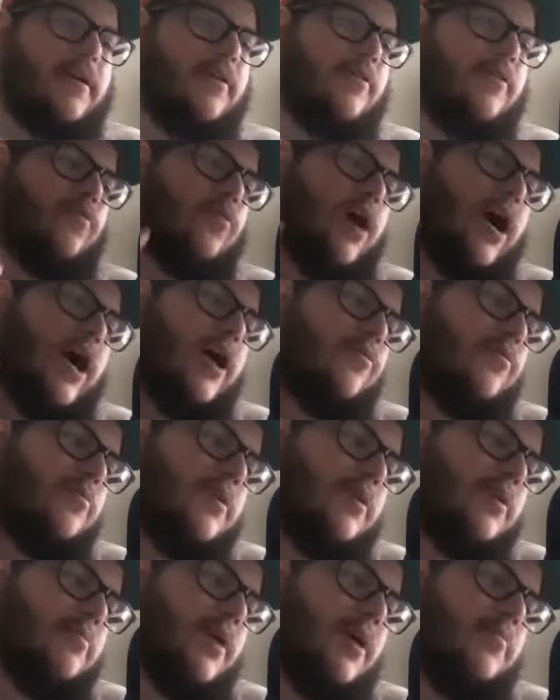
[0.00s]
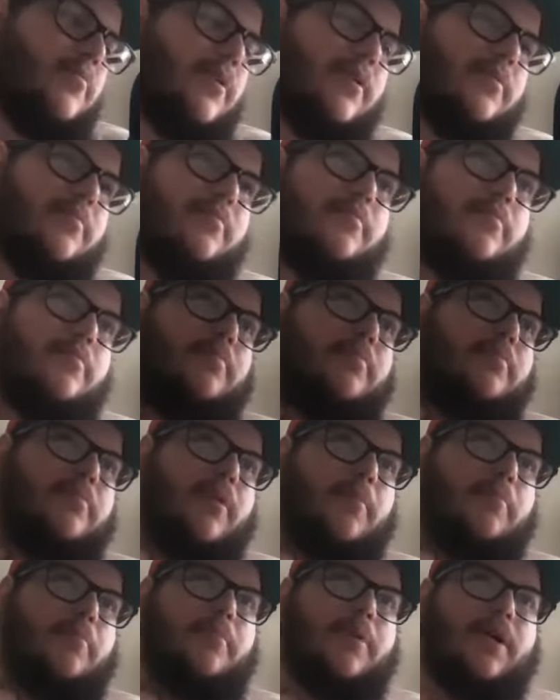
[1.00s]
Ride With Me might be
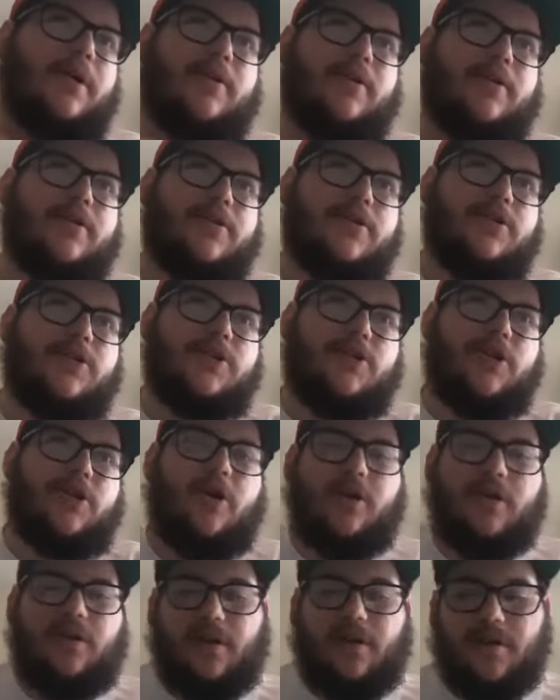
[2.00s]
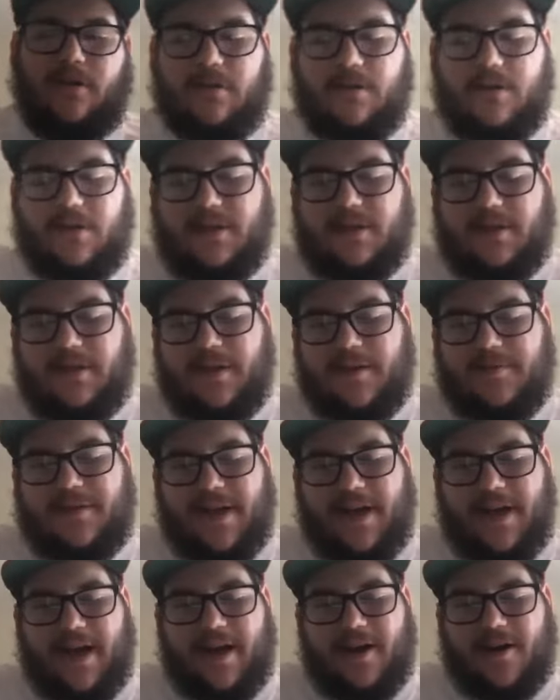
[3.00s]
a bigger song though.
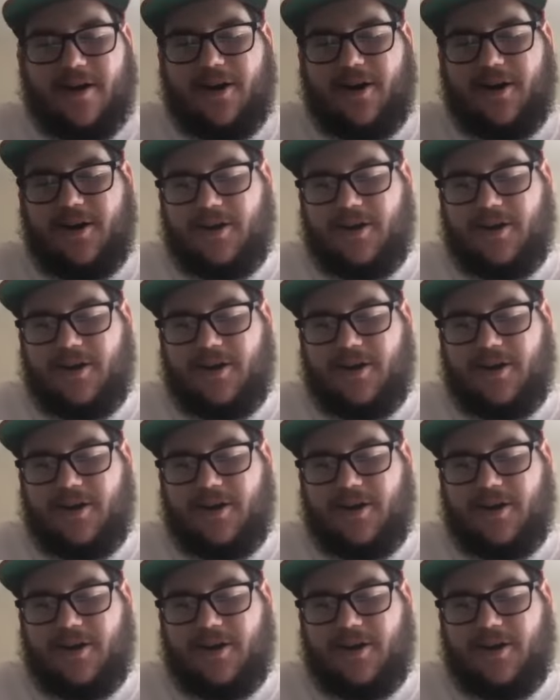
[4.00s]
I don't know.